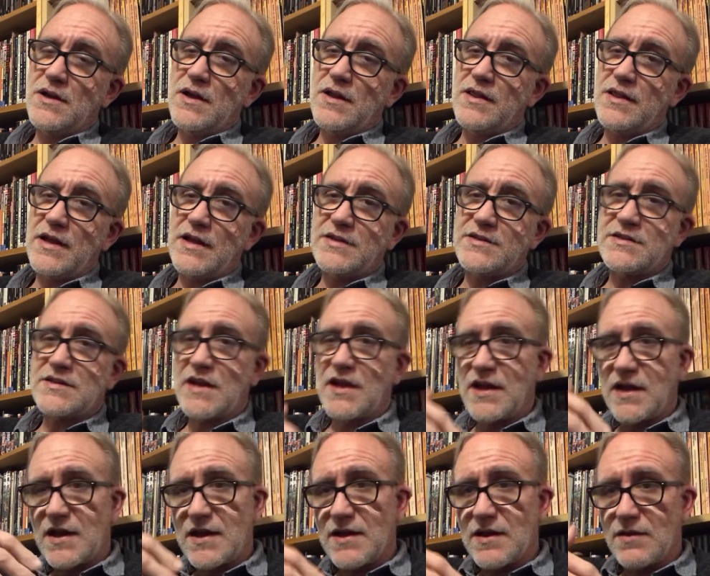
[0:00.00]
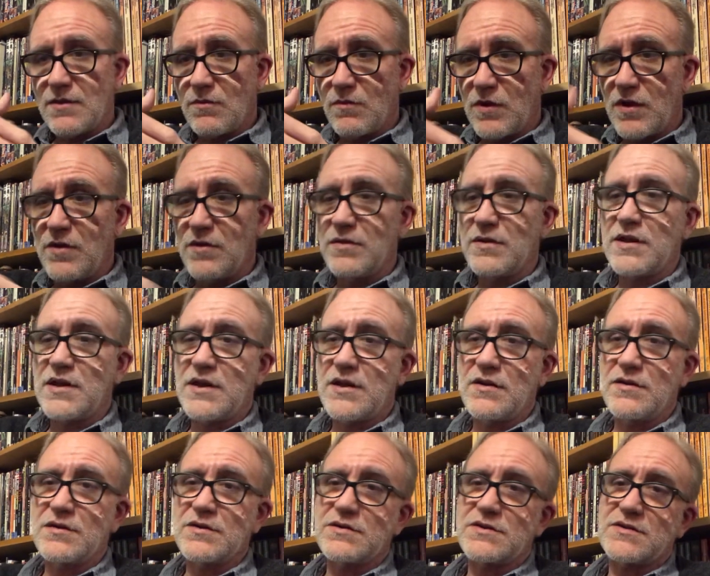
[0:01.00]
They'd say, well,
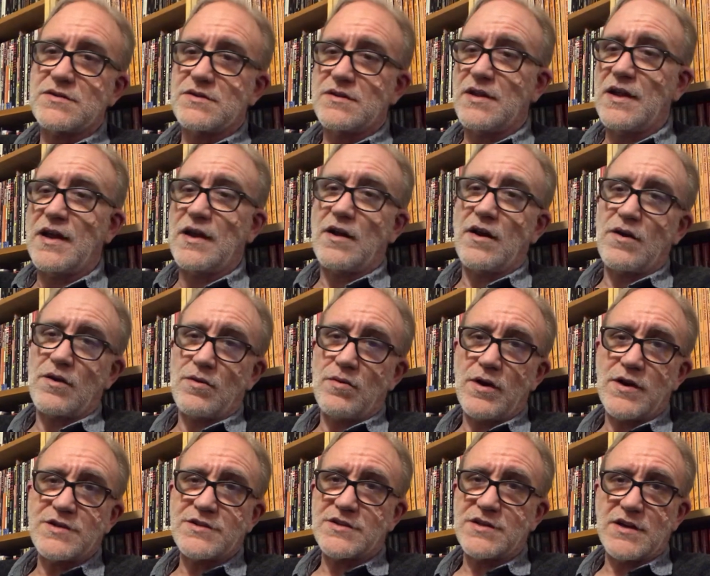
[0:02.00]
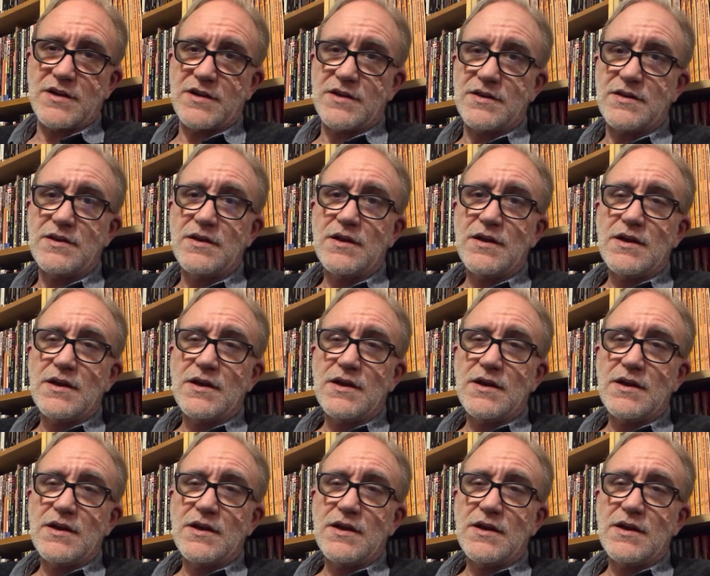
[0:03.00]
here's like our question.